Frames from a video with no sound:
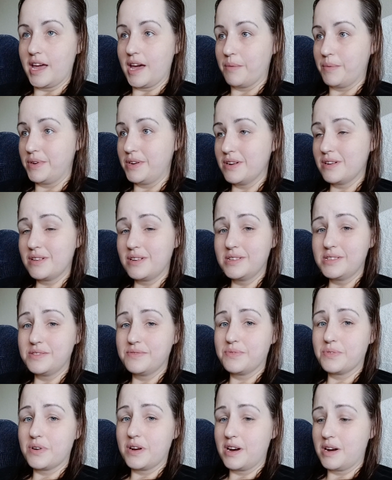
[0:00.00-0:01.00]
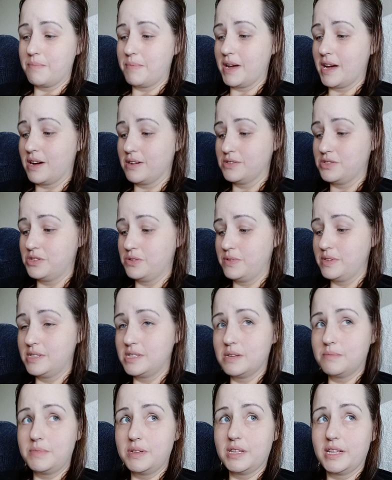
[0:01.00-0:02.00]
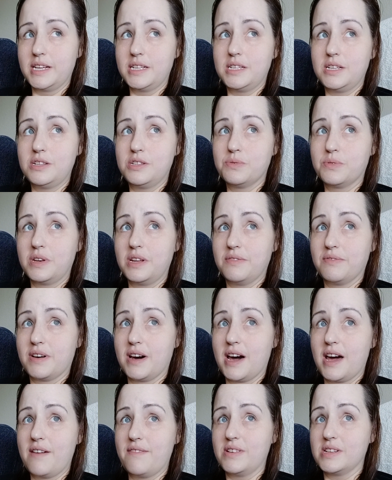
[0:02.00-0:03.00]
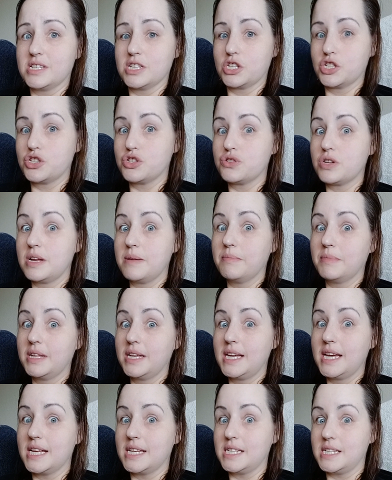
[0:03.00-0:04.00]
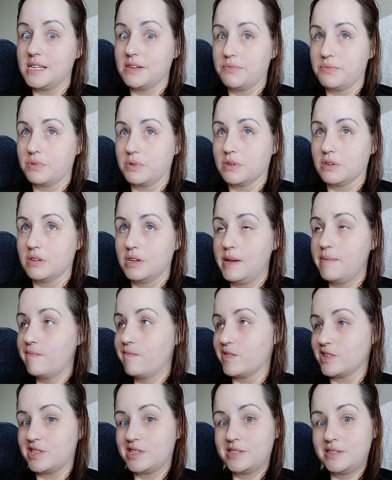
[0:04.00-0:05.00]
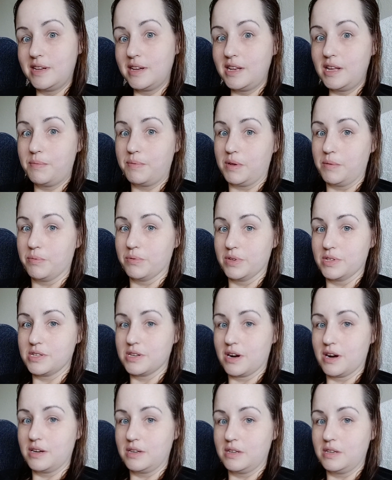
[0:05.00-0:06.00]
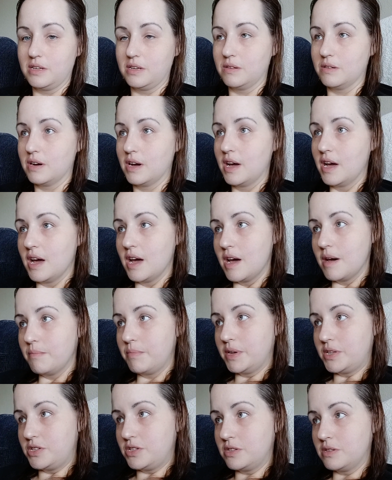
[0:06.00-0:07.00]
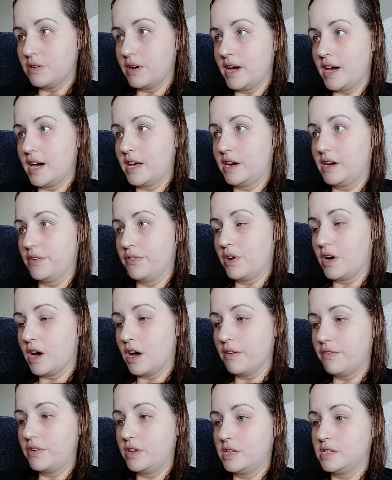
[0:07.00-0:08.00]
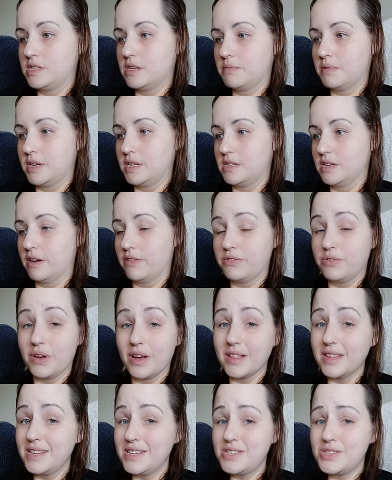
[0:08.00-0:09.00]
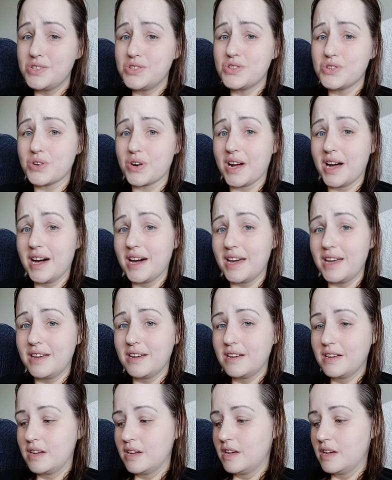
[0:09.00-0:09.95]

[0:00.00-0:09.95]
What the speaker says: And when you're close to 400 pounds, doing something like T25 is extremely difficult. Even for skinny people, it's hard to do. But I had enough confidence in myself to at least try.